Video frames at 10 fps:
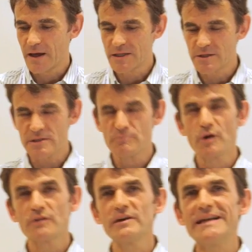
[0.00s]
So it's
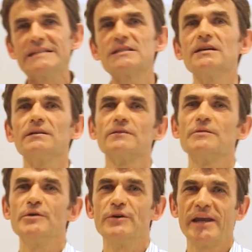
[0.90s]
more of an internal
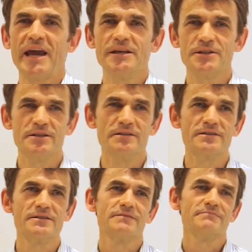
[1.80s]

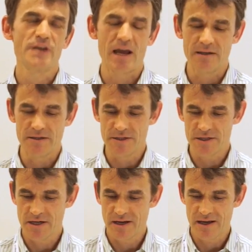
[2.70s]
communications
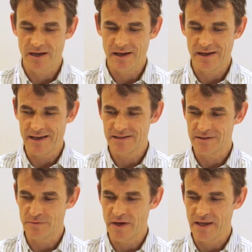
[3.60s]
challenge, I guess
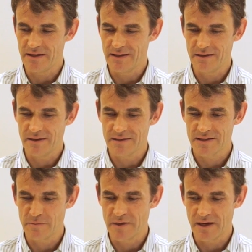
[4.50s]
is the way that I'd
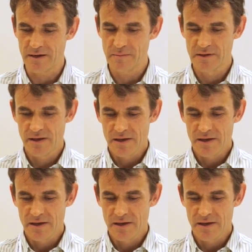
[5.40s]
sum that up.